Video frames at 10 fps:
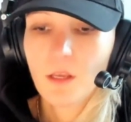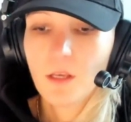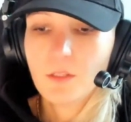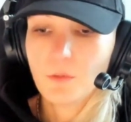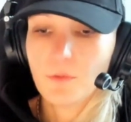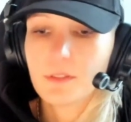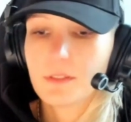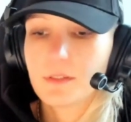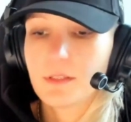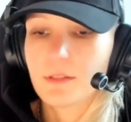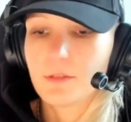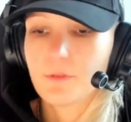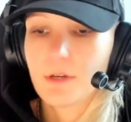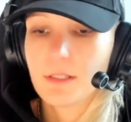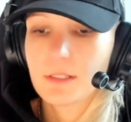So this is the
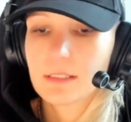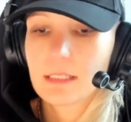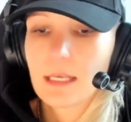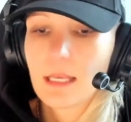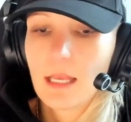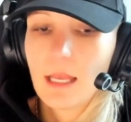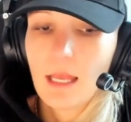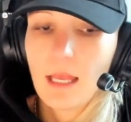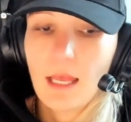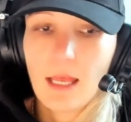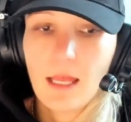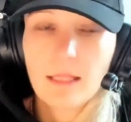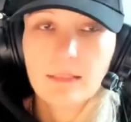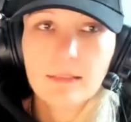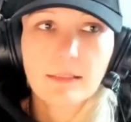difference.
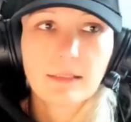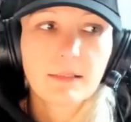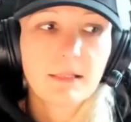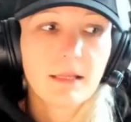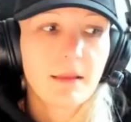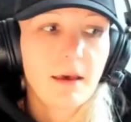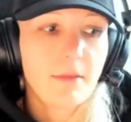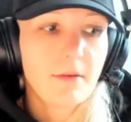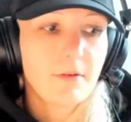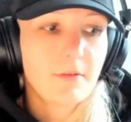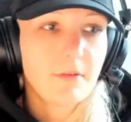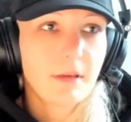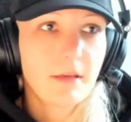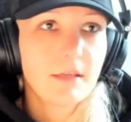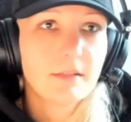And another
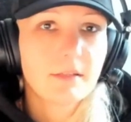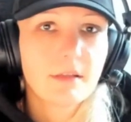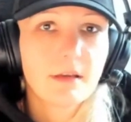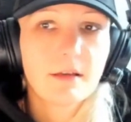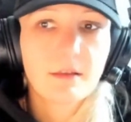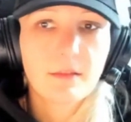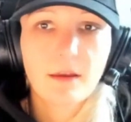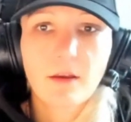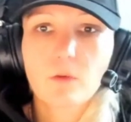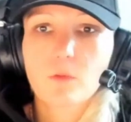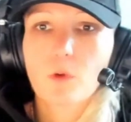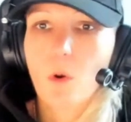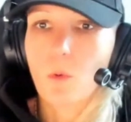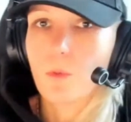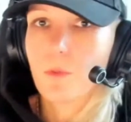thing is the
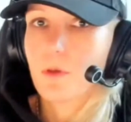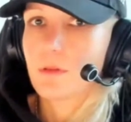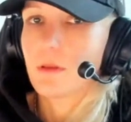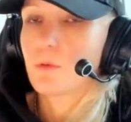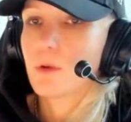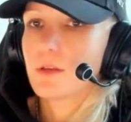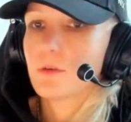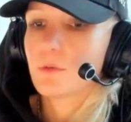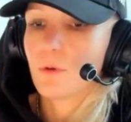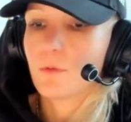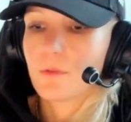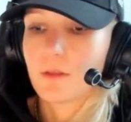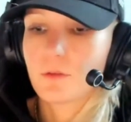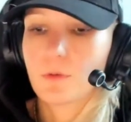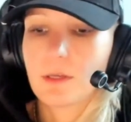growth, the great growth
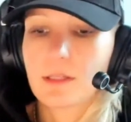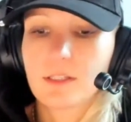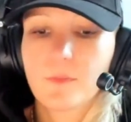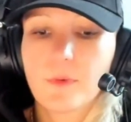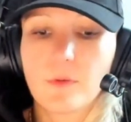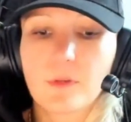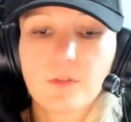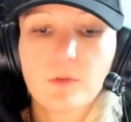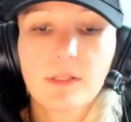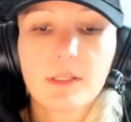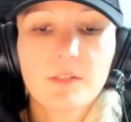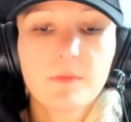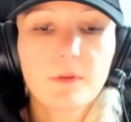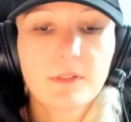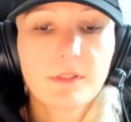that you can experience. You can
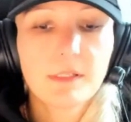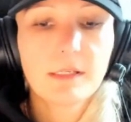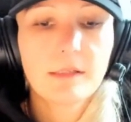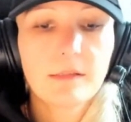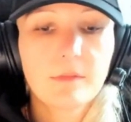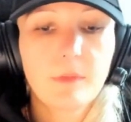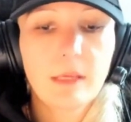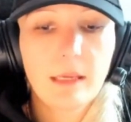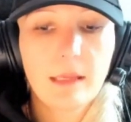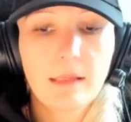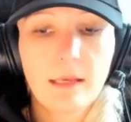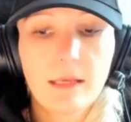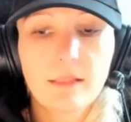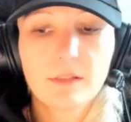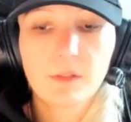experience it being an
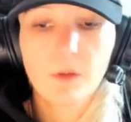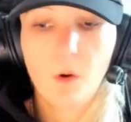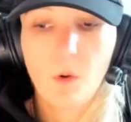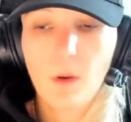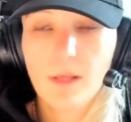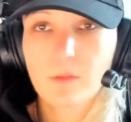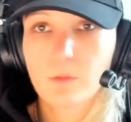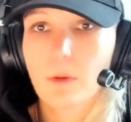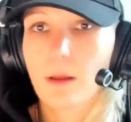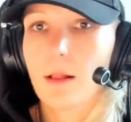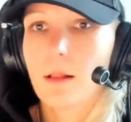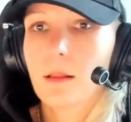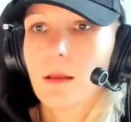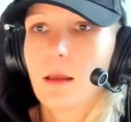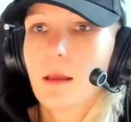SEO as well,
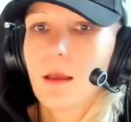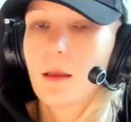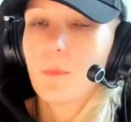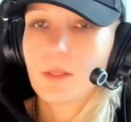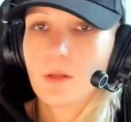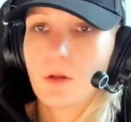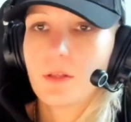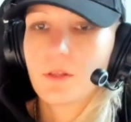but it all